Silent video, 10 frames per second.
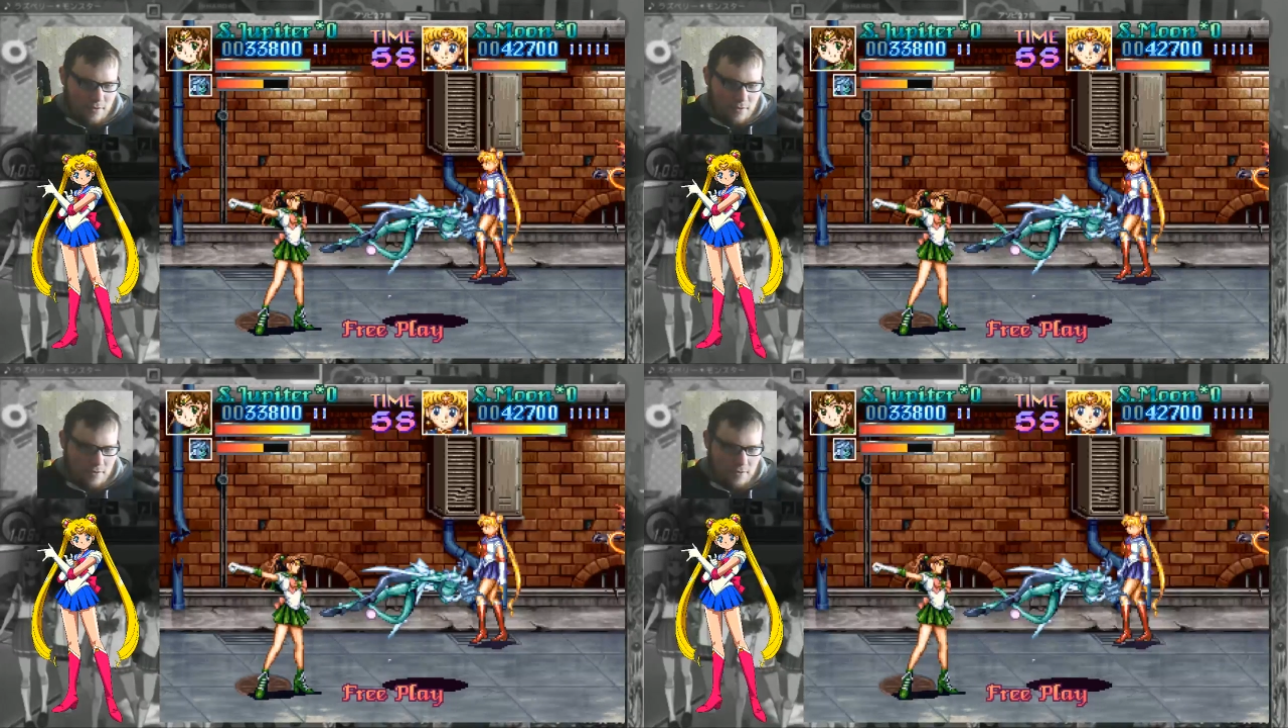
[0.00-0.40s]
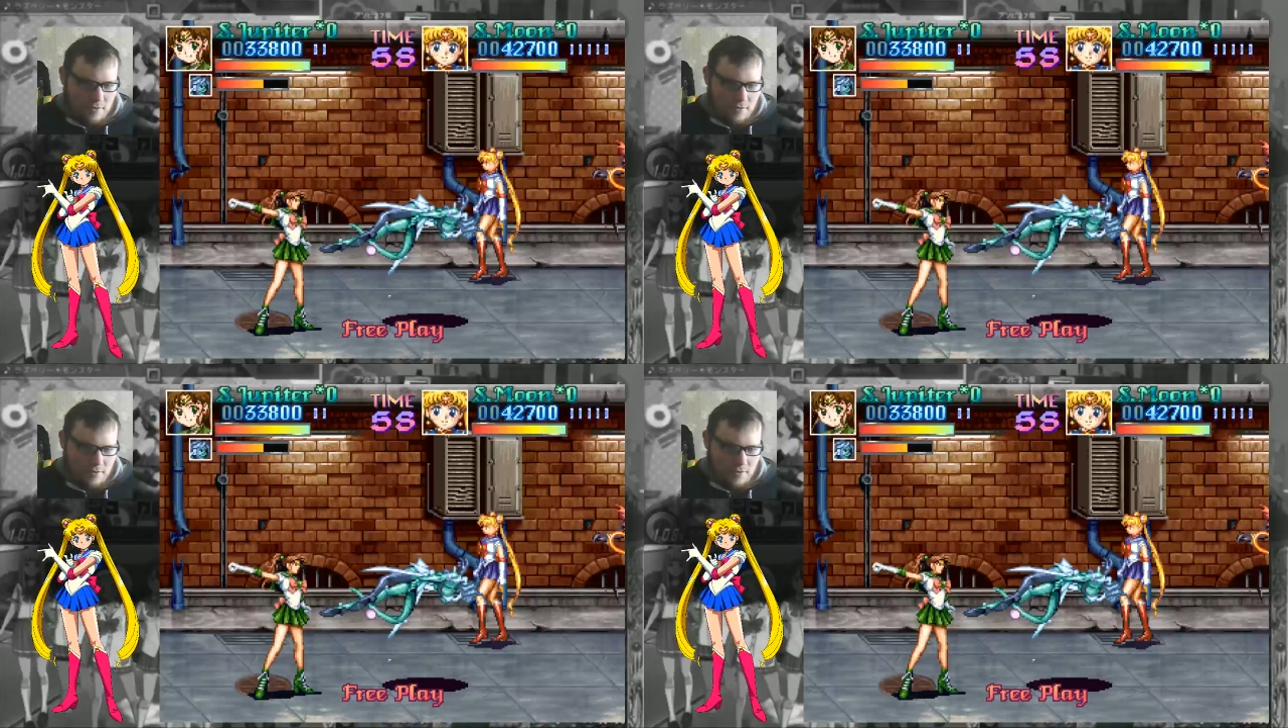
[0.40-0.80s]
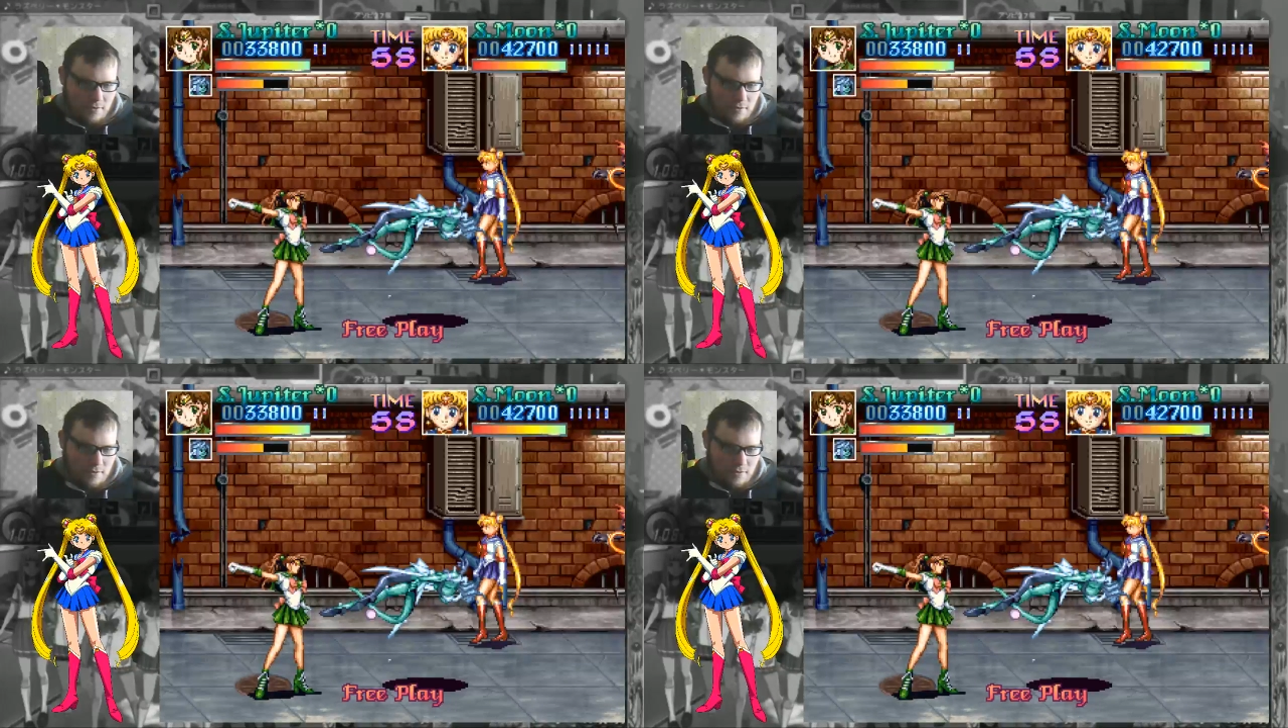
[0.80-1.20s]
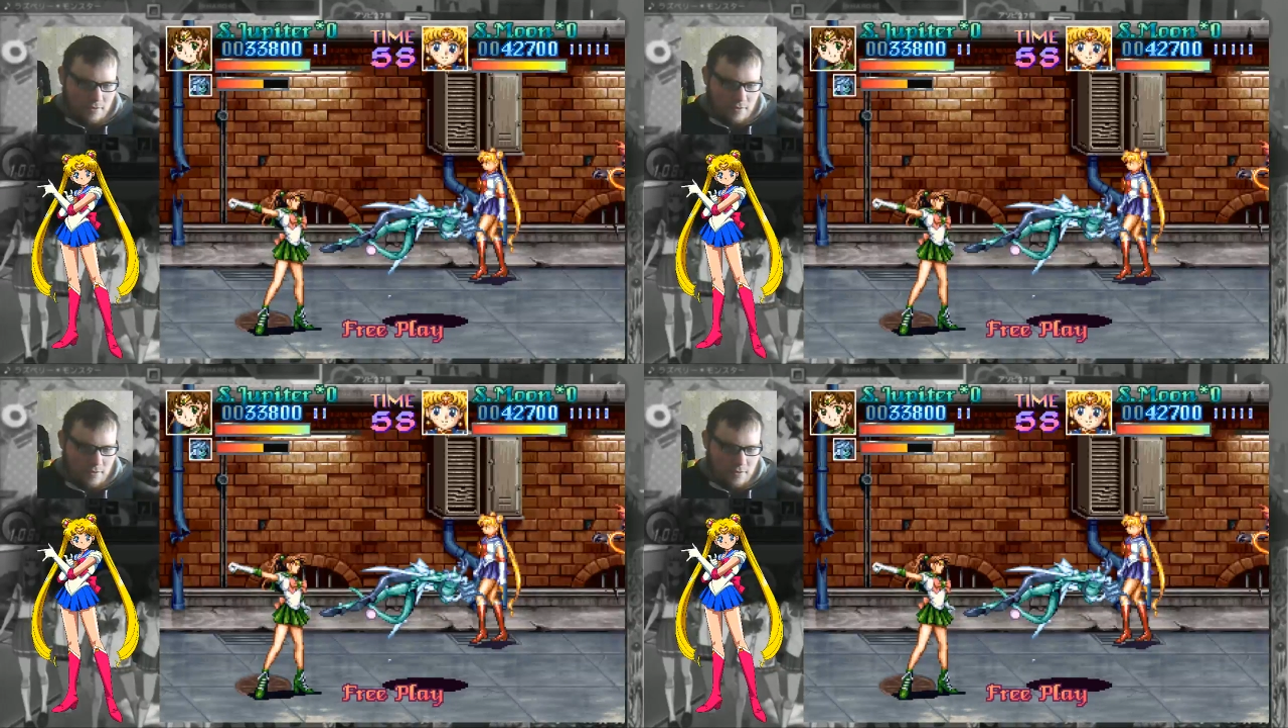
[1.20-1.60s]
receiving the
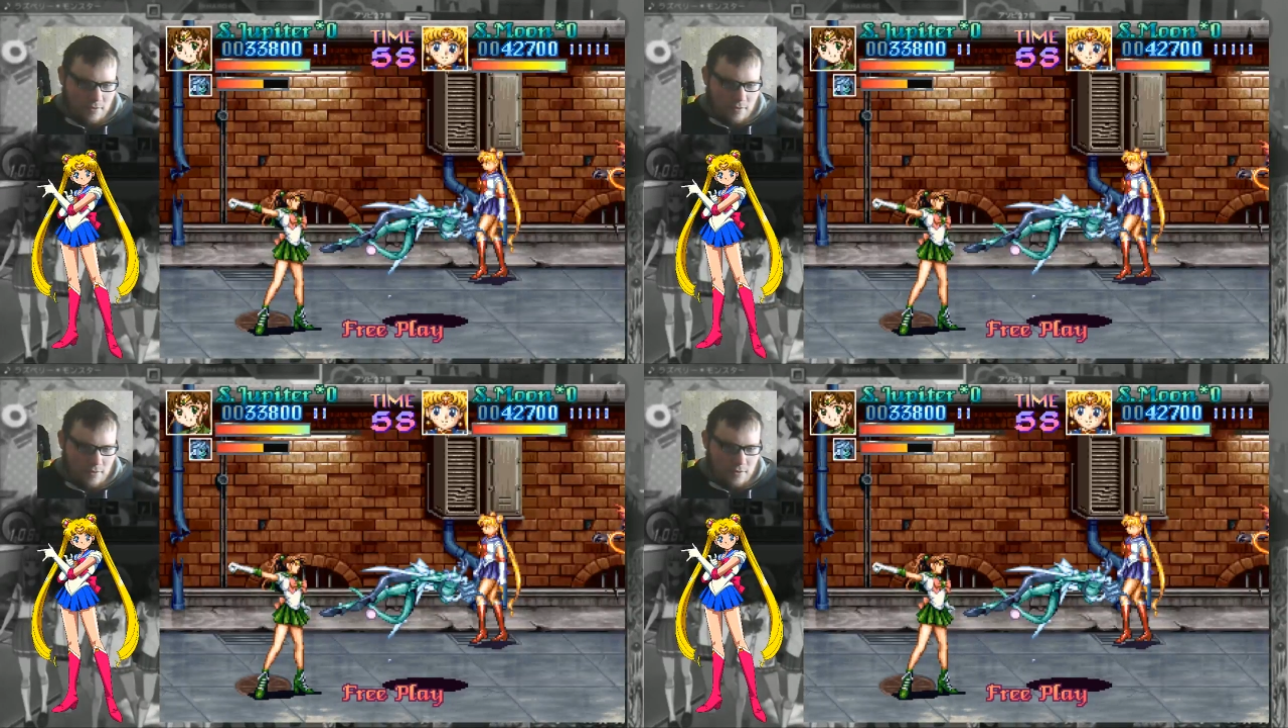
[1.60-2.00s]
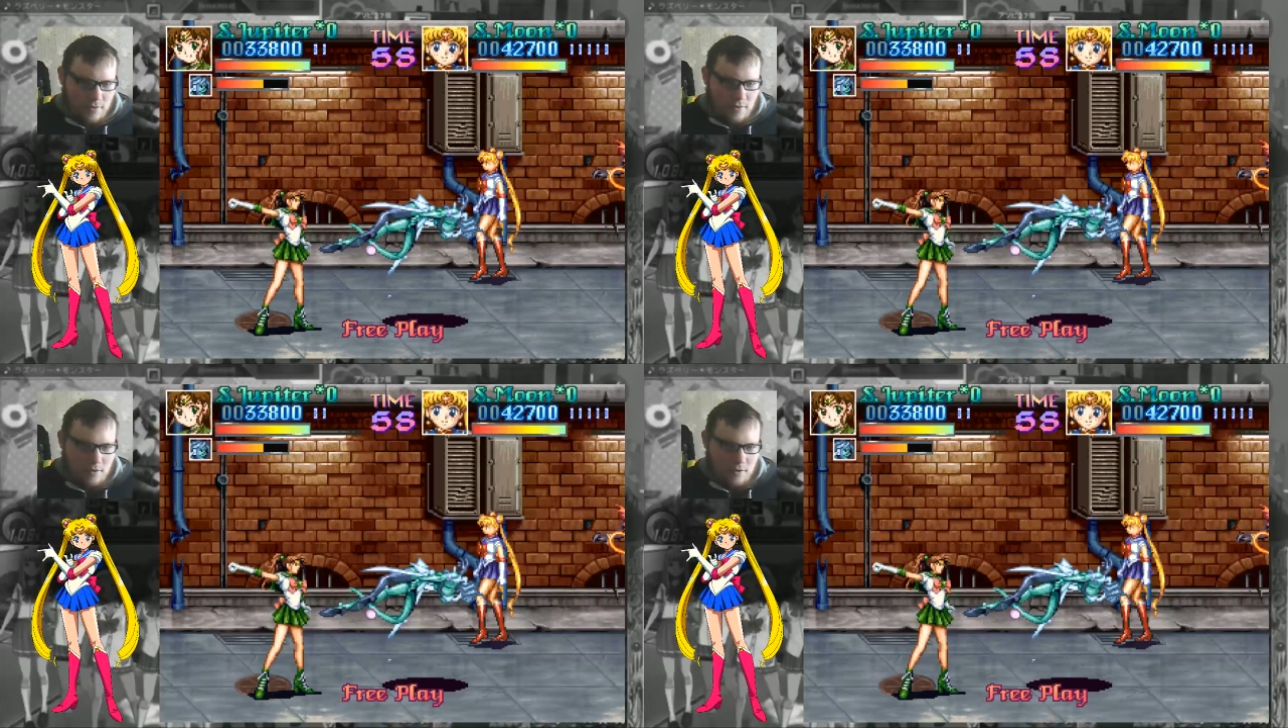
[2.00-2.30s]
stream.